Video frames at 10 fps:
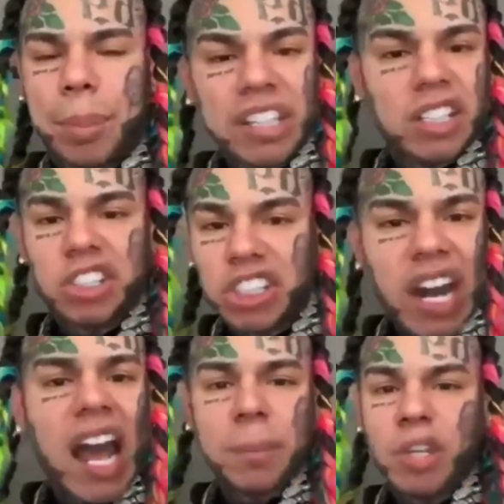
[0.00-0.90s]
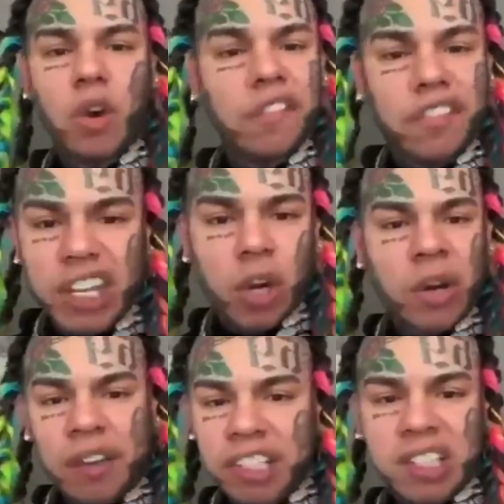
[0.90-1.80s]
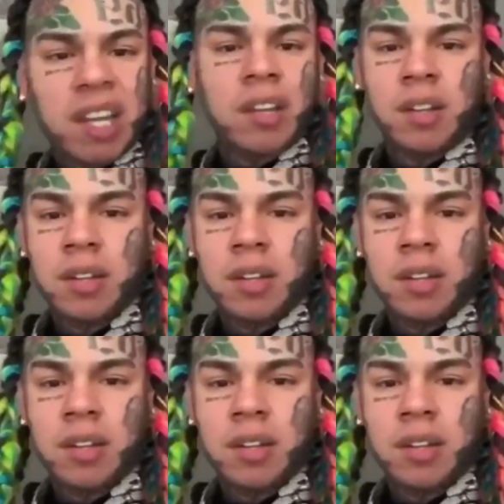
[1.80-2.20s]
Beat the shit out of me on video and everything?